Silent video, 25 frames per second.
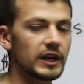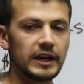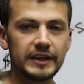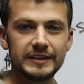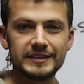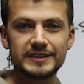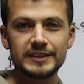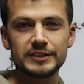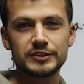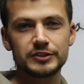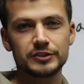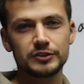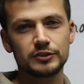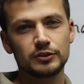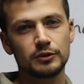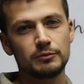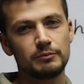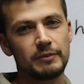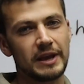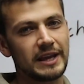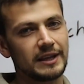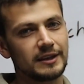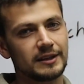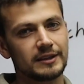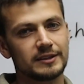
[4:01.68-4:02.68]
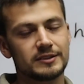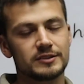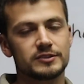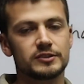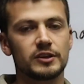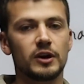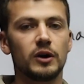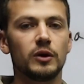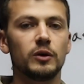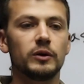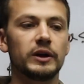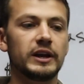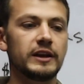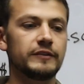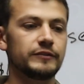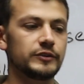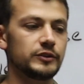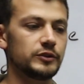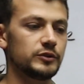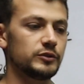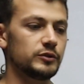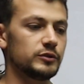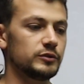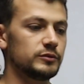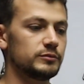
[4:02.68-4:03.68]
Additional maintenance. So if
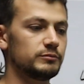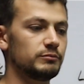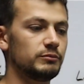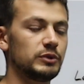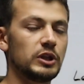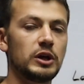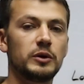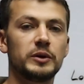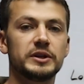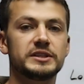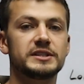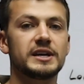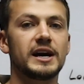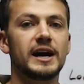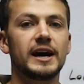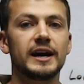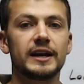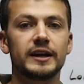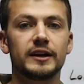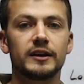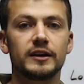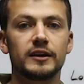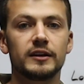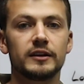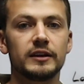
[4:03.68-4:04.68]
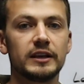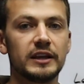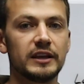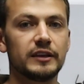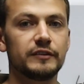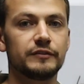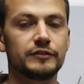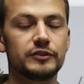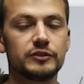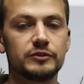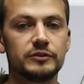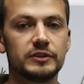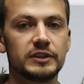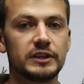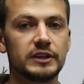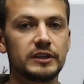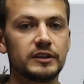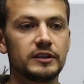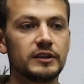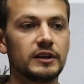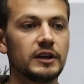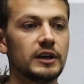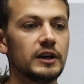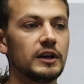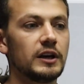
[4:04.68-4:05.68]
you blow a tire, if you
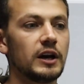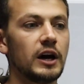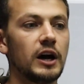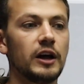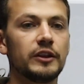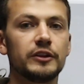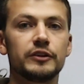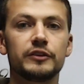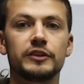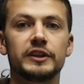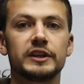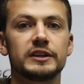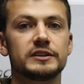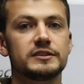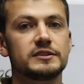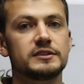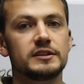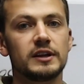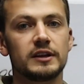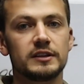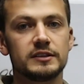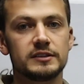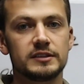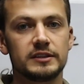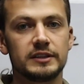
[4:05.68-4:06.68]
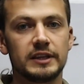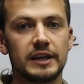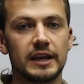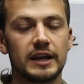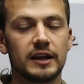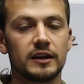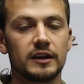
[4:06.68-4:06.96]
need other things done to the